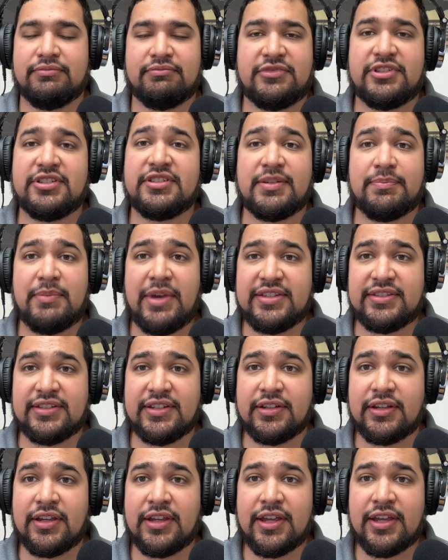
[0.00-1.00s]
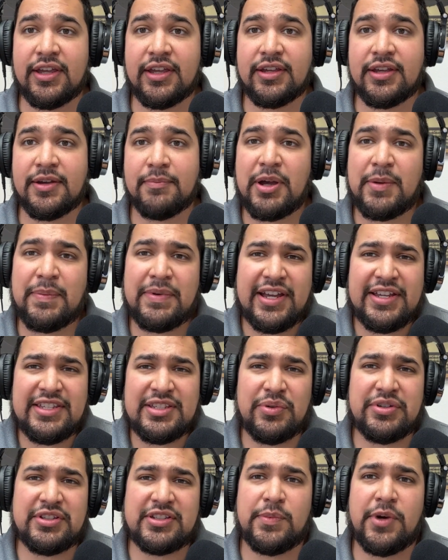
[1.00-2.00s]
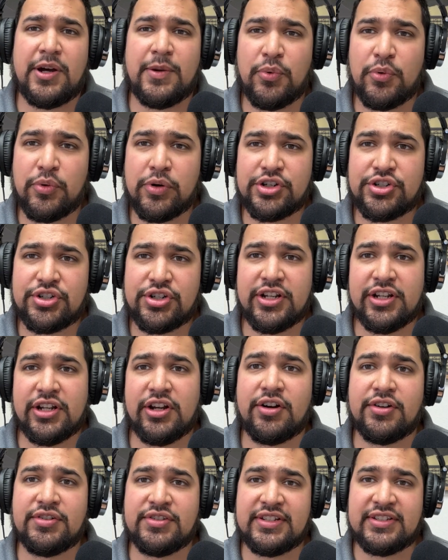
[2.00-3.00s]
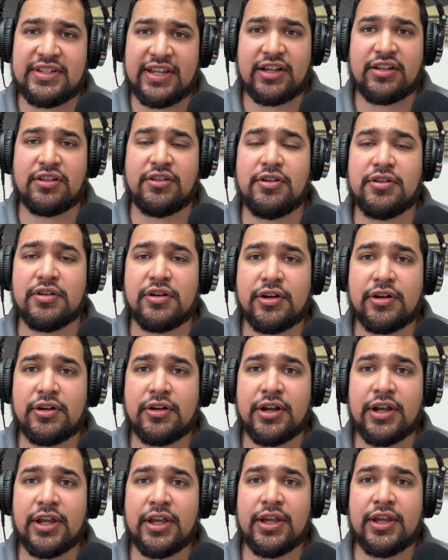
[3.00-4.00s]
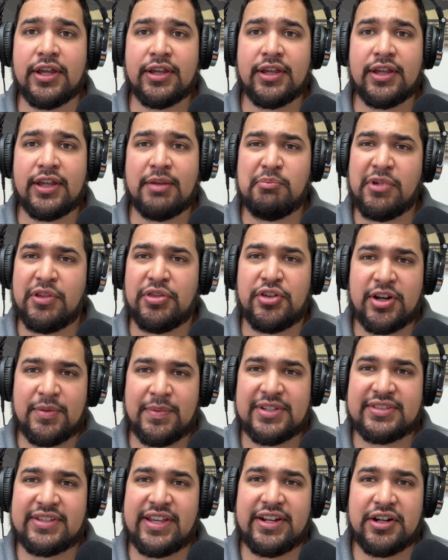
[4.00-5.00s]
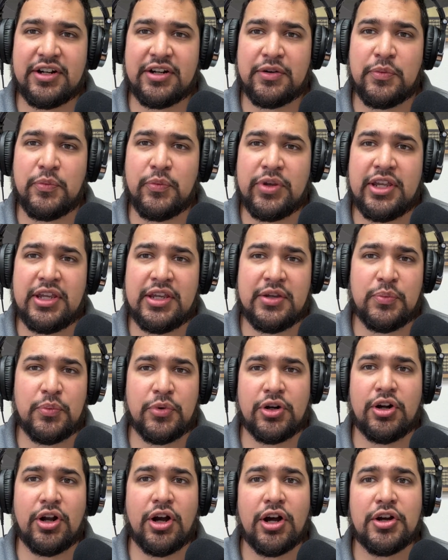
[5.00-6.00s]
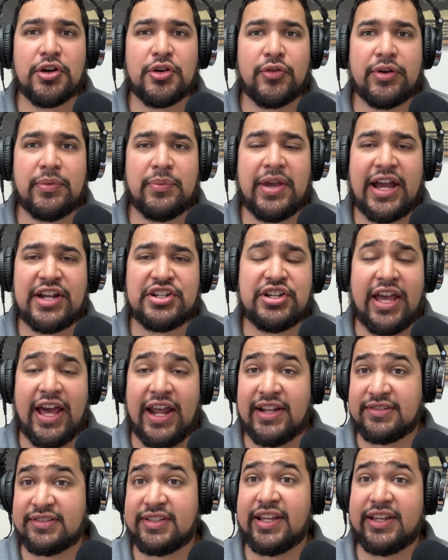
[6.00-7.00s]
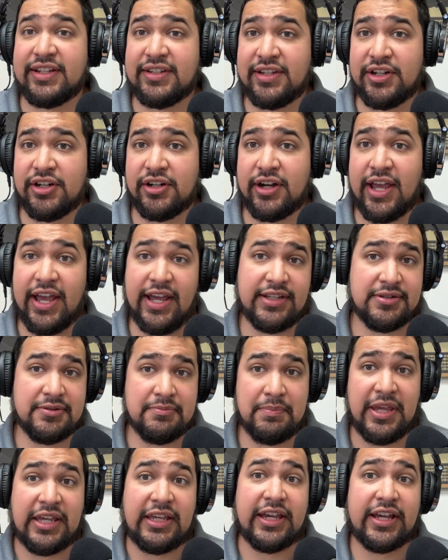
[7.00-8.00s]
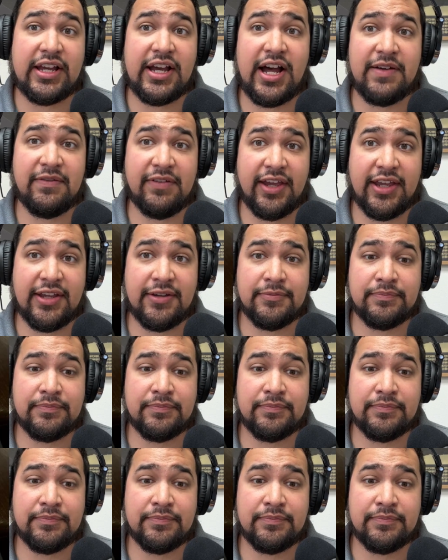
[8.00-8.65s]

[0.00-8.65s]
just amazing. But because it was a small portion and ours did take longer, about 30 minutes later, we were hungry. We actually had a second dinner at Pink Agave.